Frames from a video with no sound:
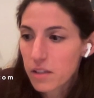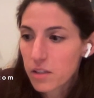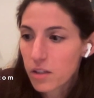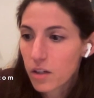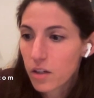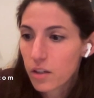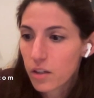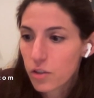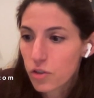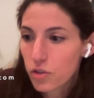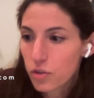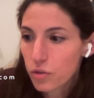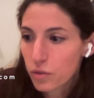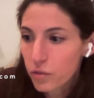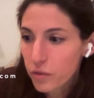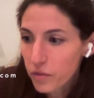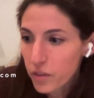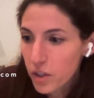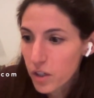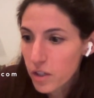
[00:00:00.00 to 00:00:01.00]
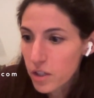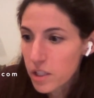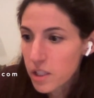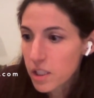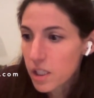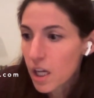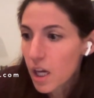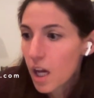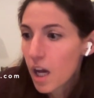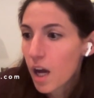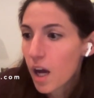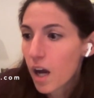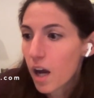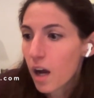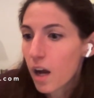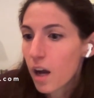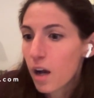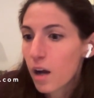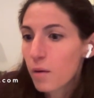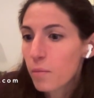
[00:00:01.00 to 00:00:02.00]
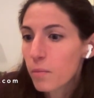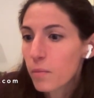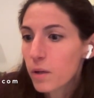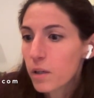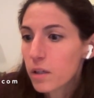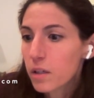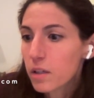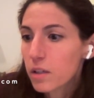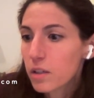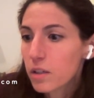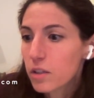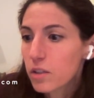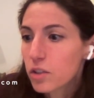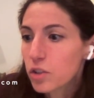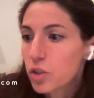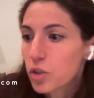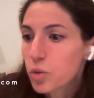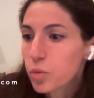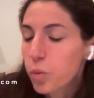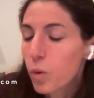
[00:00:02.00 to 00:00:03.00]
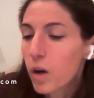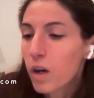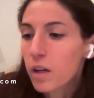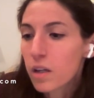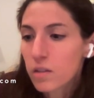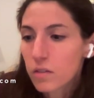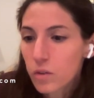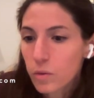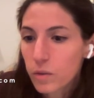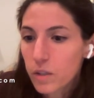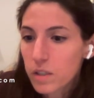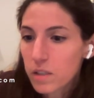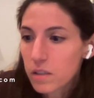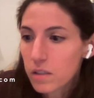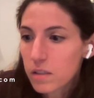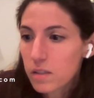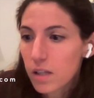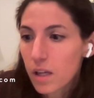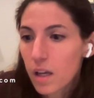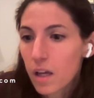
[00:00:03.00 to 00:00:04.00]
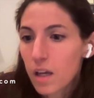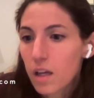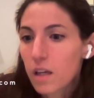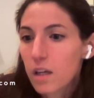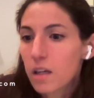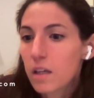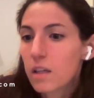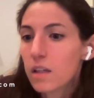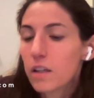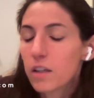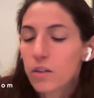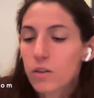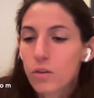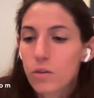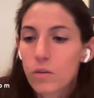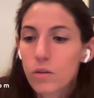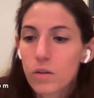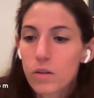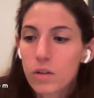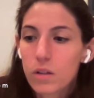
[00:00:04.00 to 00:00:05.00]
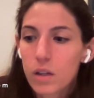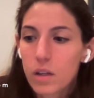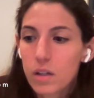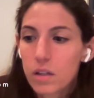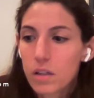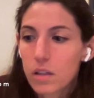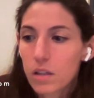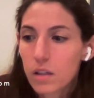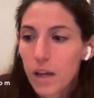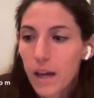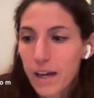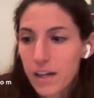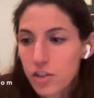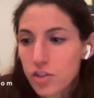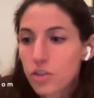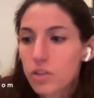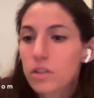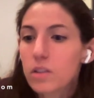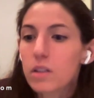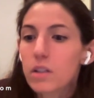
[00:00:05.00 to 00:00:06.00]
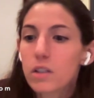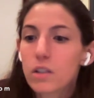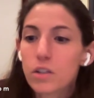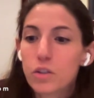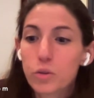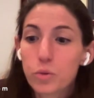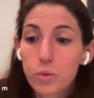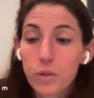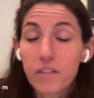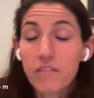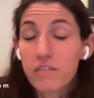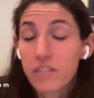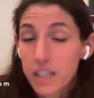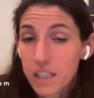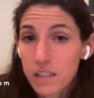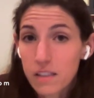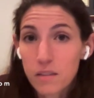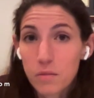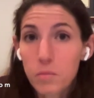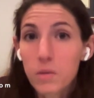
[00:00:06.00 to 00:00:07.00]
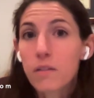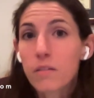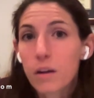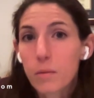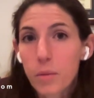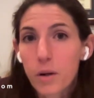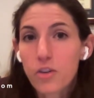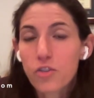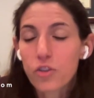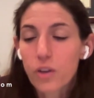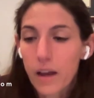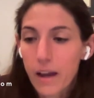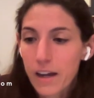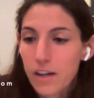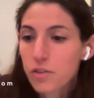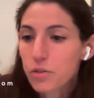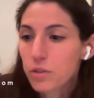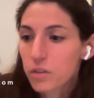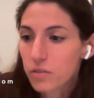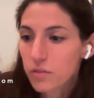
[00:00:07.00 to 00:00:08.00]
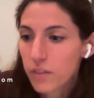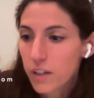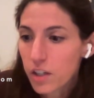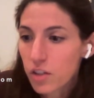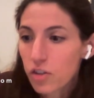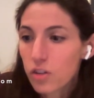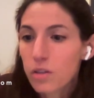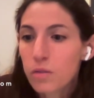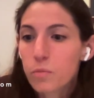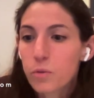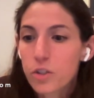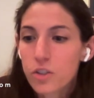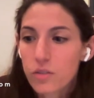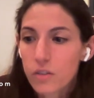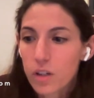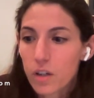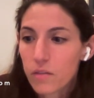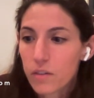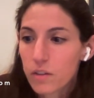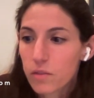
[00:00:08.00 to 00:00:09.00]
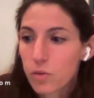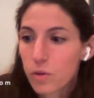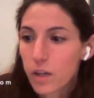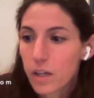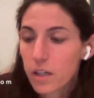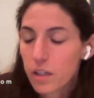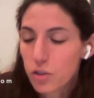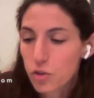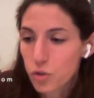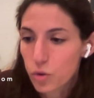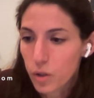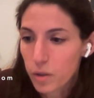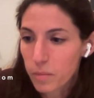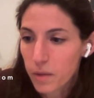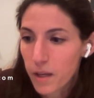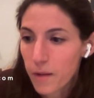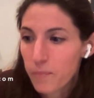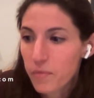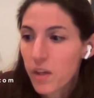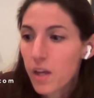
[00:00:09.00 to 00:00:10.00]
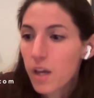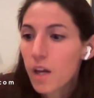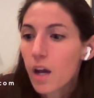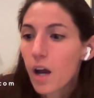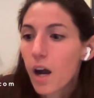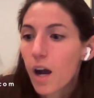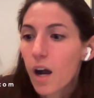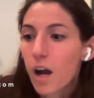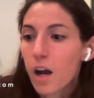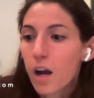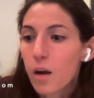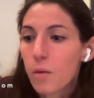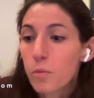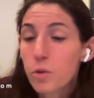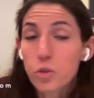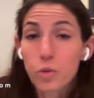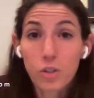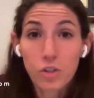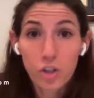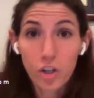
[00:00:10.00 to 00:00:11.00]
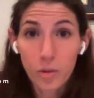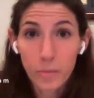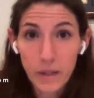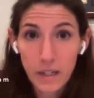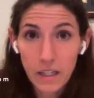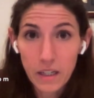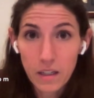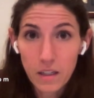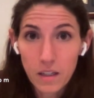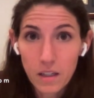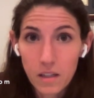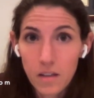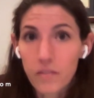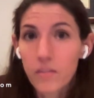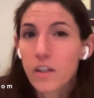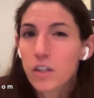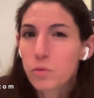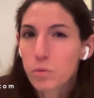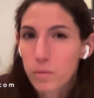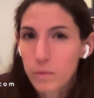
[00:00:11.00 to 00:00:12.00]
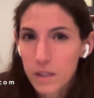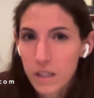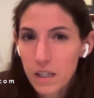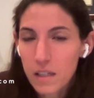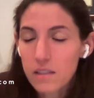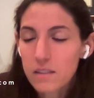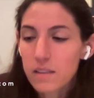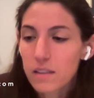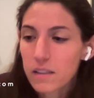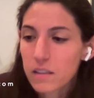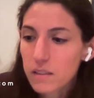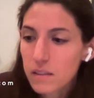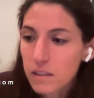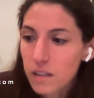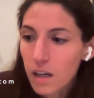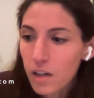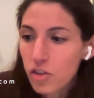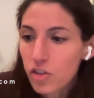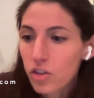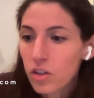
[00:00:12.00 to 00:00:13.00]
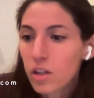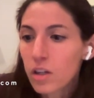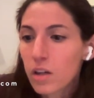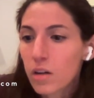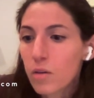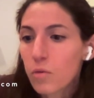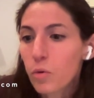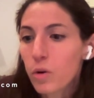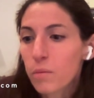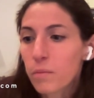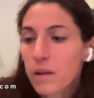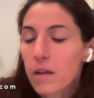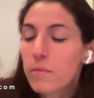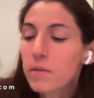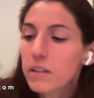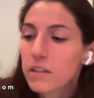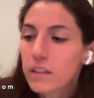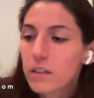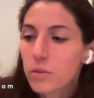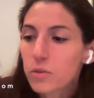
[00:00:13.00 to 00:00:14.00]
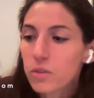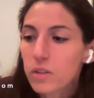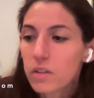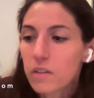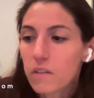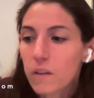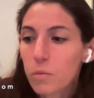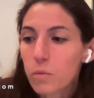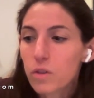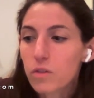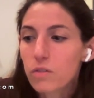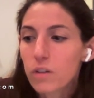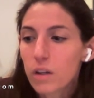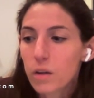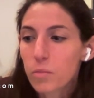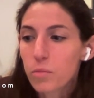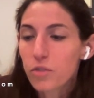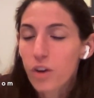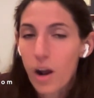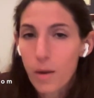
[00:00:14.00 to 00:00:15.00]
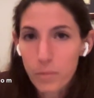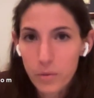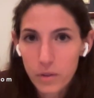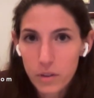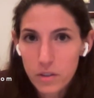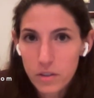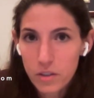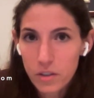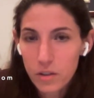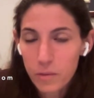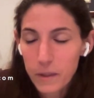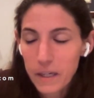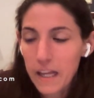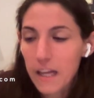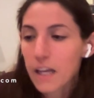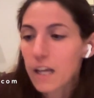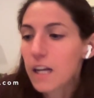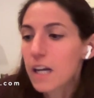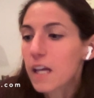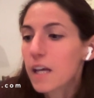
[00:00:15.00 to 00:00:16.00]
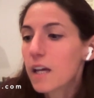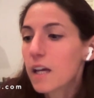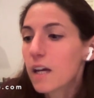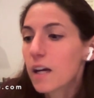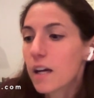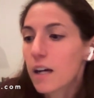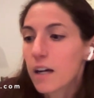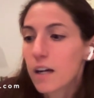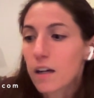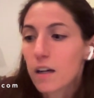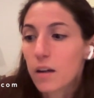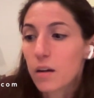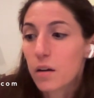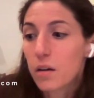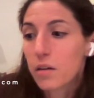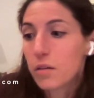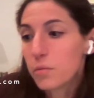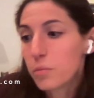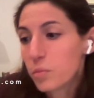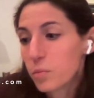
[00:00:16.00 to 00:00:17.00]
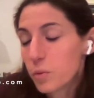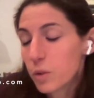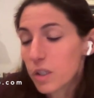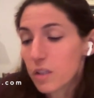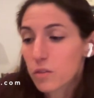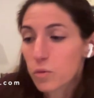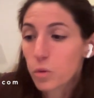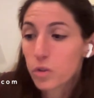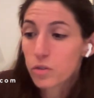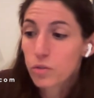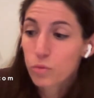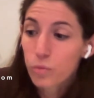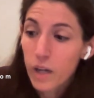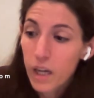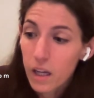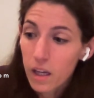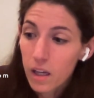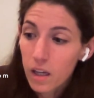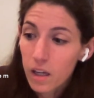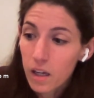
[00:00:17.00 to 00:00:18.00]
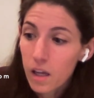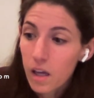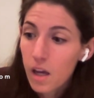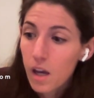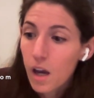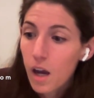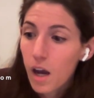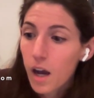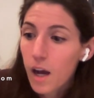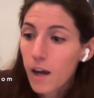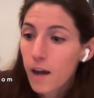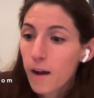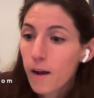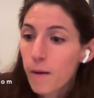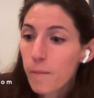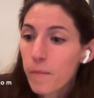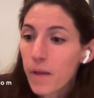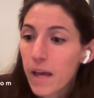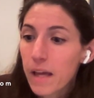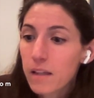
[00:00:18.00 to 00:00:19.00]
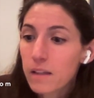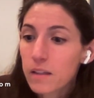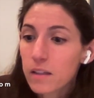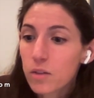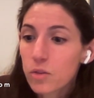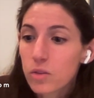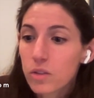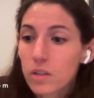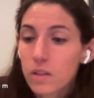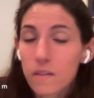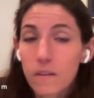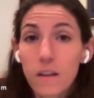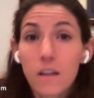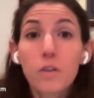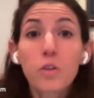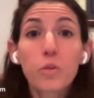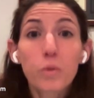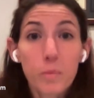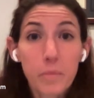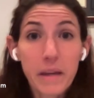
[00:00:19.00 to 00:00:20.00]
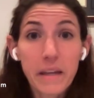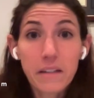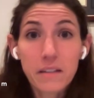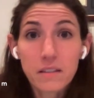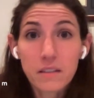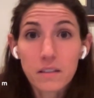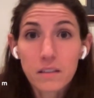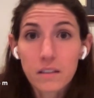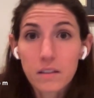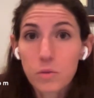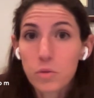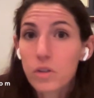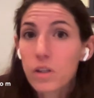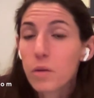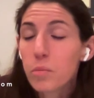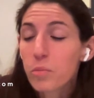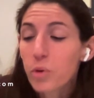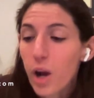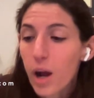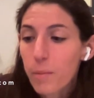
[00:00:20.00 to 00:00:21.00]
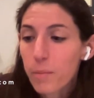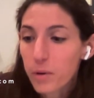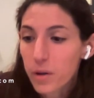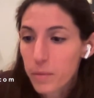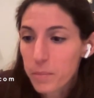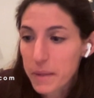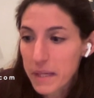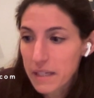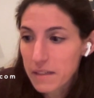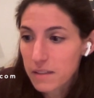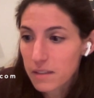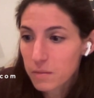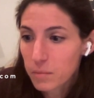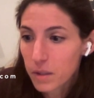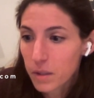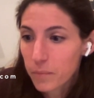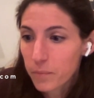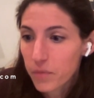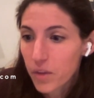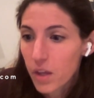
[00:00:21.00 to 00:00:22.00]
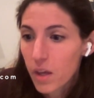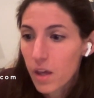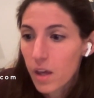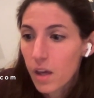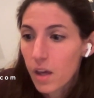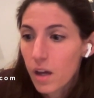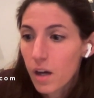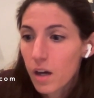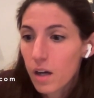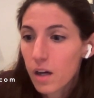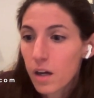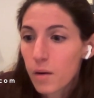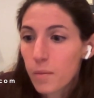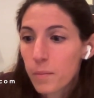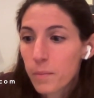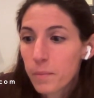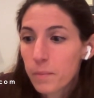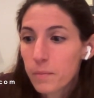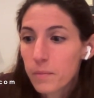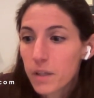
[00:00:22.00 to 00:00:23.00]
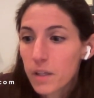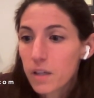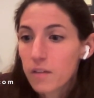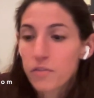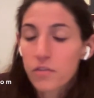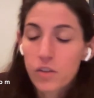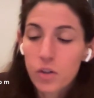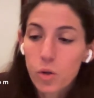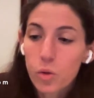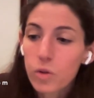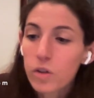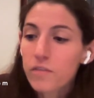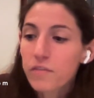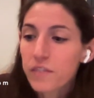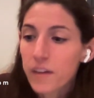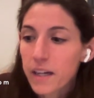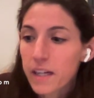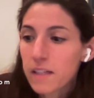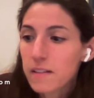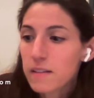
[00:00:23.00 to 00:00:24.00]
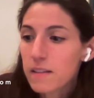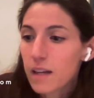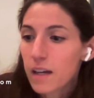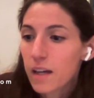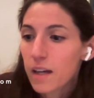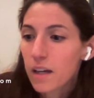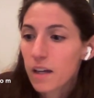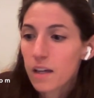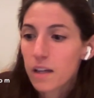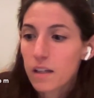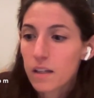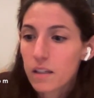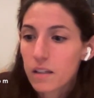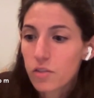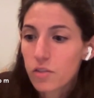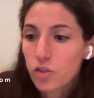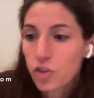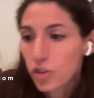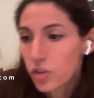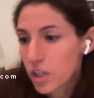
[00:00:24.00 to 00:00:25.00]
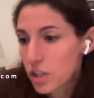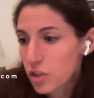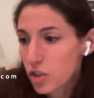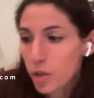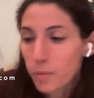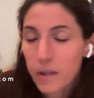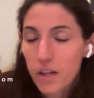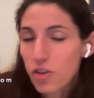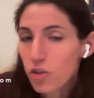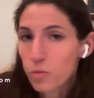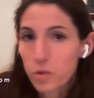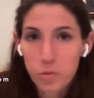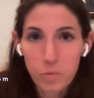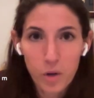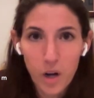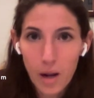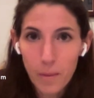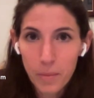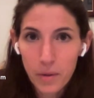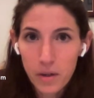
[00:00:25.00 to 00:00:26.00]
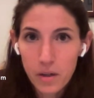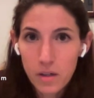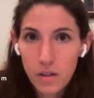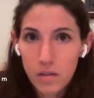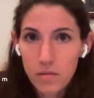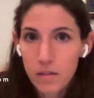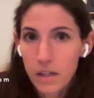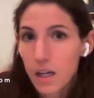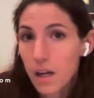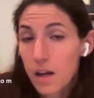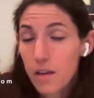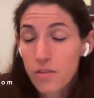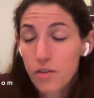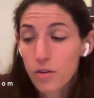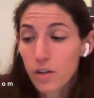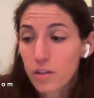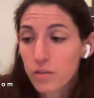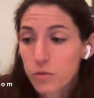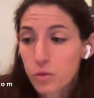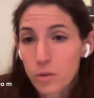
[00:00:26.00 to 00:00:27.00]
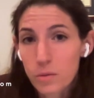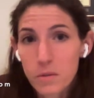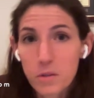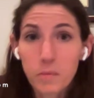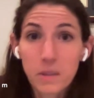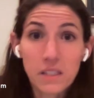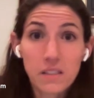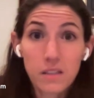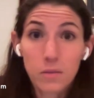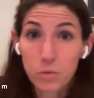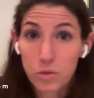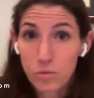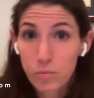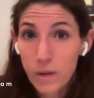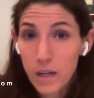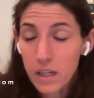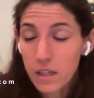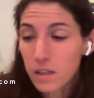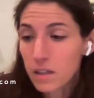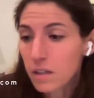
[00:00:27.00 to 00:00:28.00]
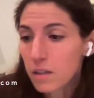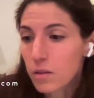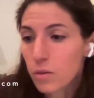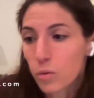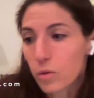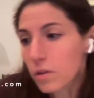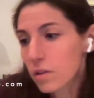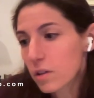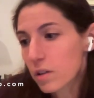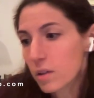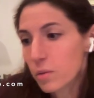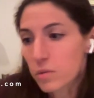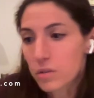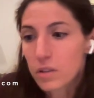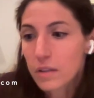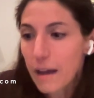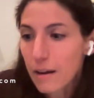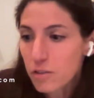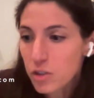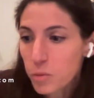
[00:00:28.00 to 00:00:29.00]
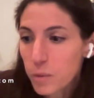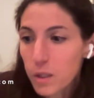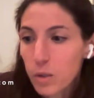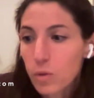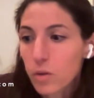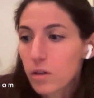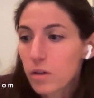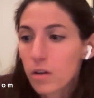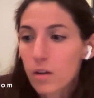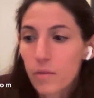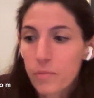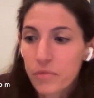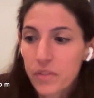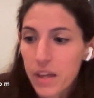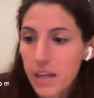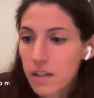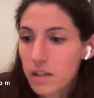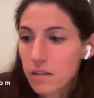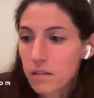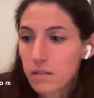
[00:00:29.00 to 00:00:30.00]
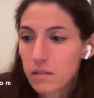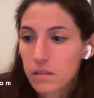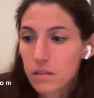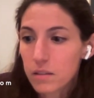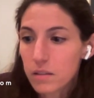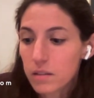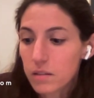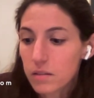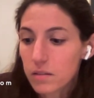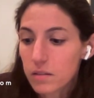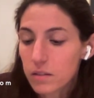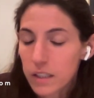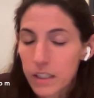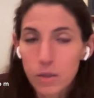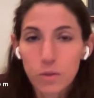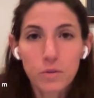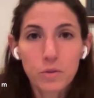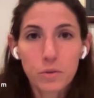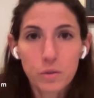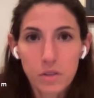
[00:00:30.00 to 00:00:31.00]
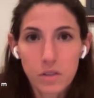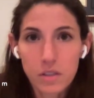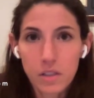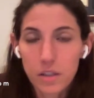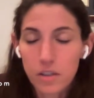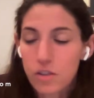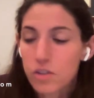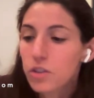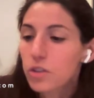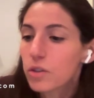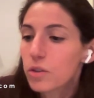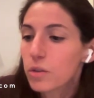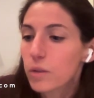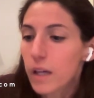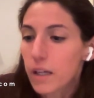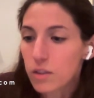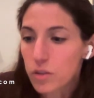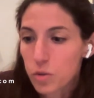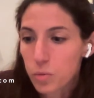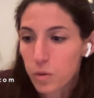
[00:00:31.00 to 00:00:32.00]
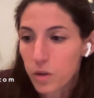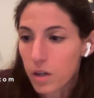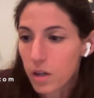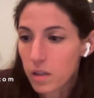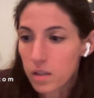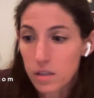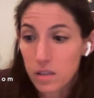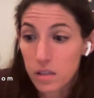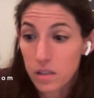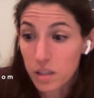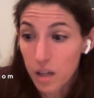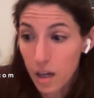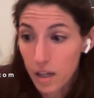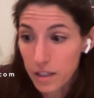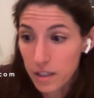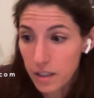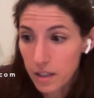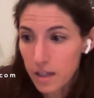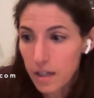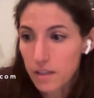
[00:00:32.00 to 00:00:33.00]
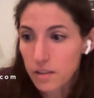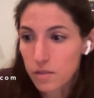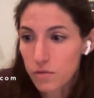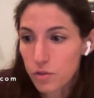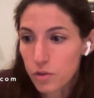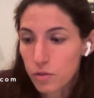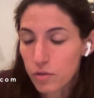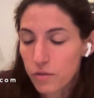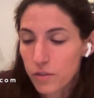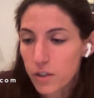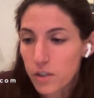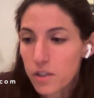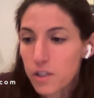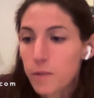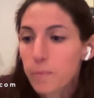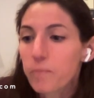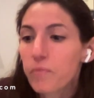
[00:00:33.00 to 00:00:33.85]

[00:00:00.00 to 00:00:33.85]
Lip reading: starting on June 1st, Tuan is going to say, actually you evicted me, right? Partial actual eviction, breach of the covenant of quiet enjoyment. So I terminated. And that's where we get into that discussion where maybe Leo's going to say, well, you didn't properly terminate because it wasn't written. And Leo's going to say you abandoned. It was improper abandonment. If the court finds that his termination was proper, right, either informed means it was written or it was allowed to be oral, then Leo loses here too, and Tuan is done as of June 1st.